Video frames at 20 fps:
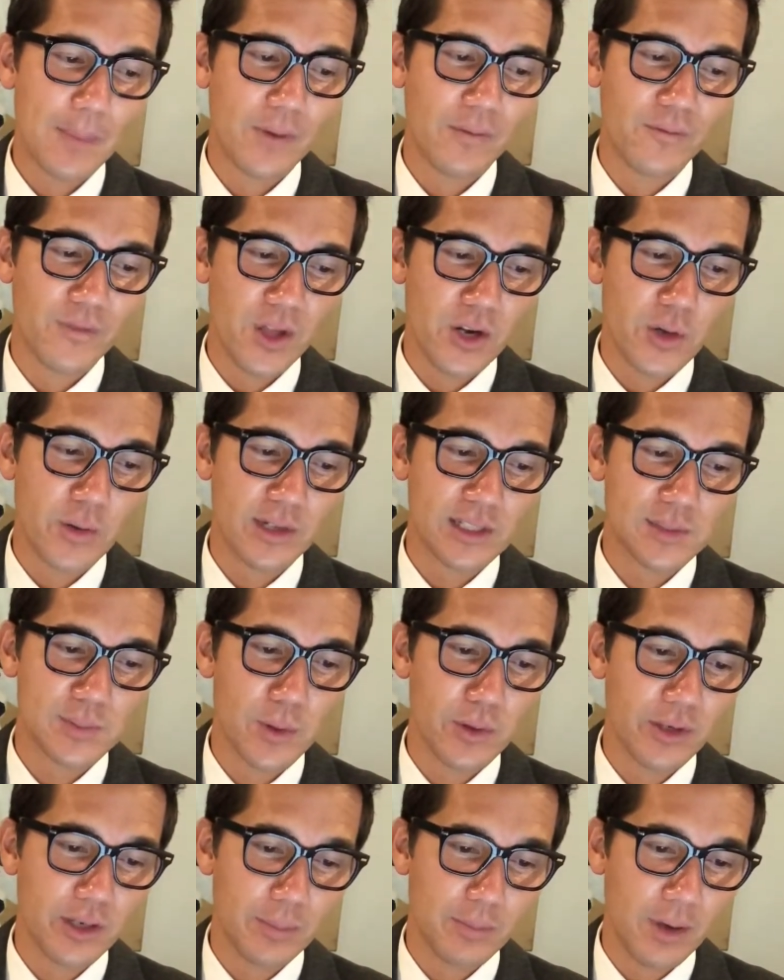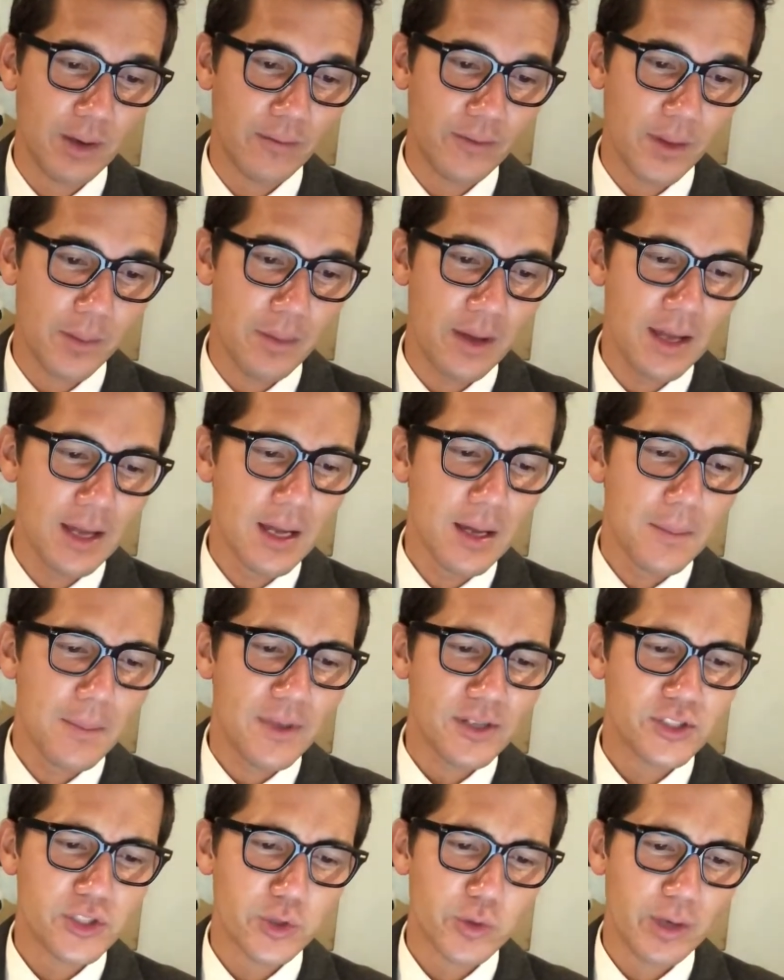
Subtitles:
of thunder exploded above them, Mr.